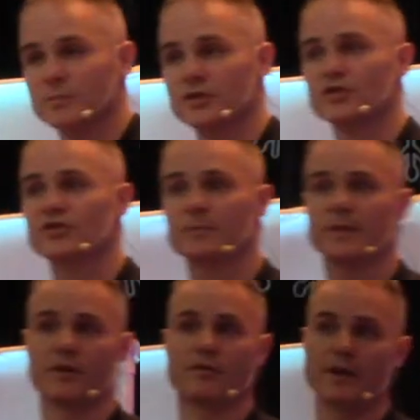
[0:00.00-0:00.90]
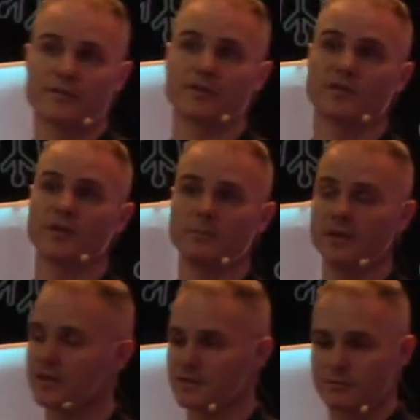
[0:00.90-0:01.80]
but just simply to reference it
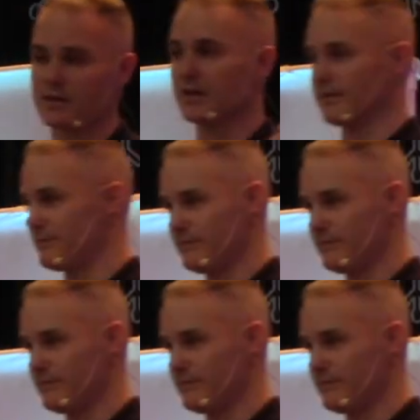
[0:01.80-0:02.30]
because it really